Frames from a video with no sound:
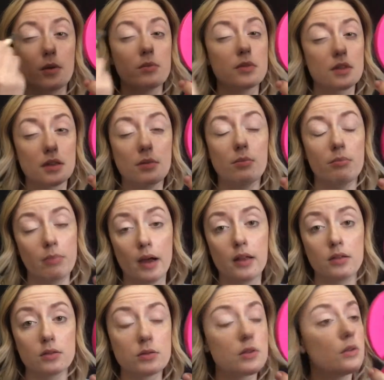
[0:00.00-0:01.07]
I almost
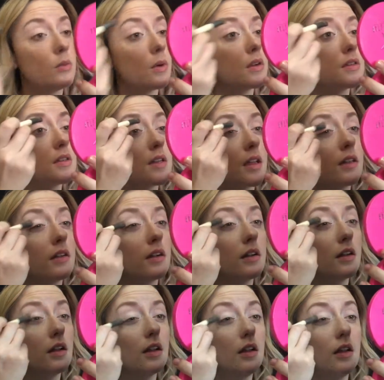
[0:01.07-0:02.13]
combined those two words together.
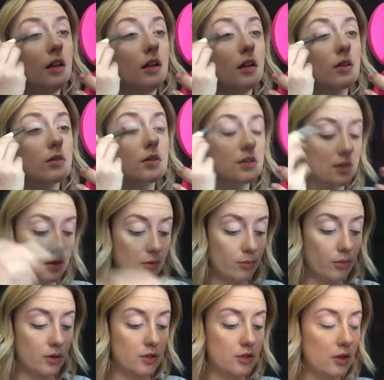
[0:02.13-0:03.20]
We're just going to
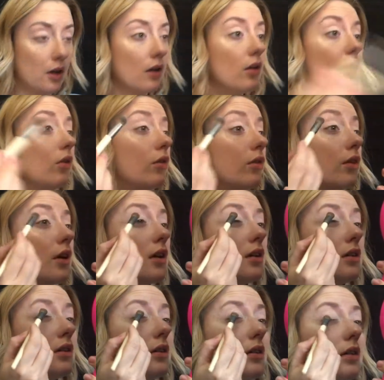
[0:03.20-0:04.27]
brush that over.